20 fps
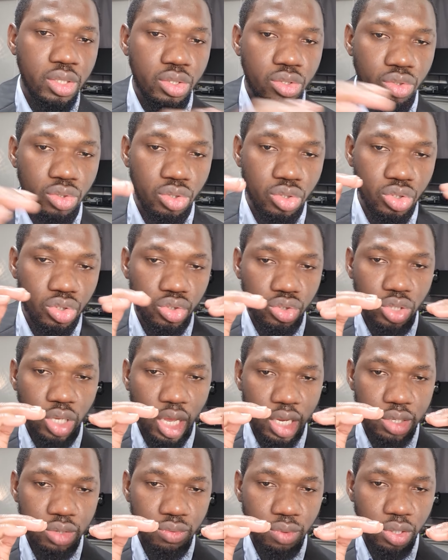Those
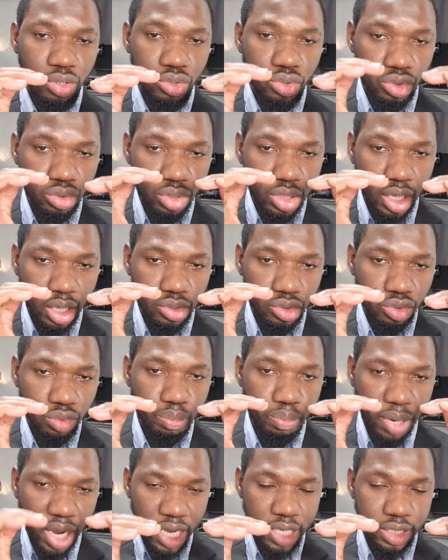are the ones that
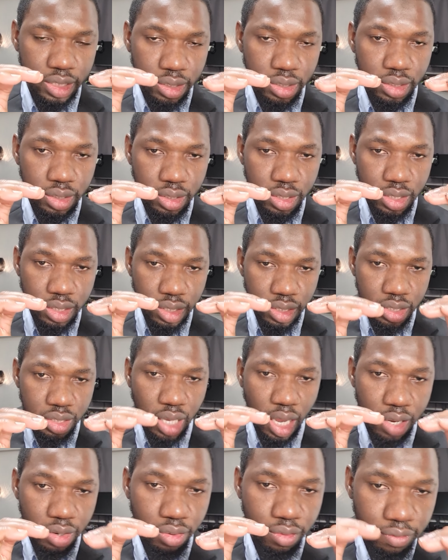should pass
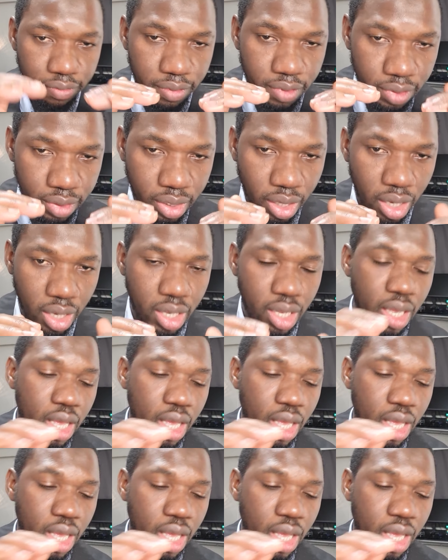inside your filter,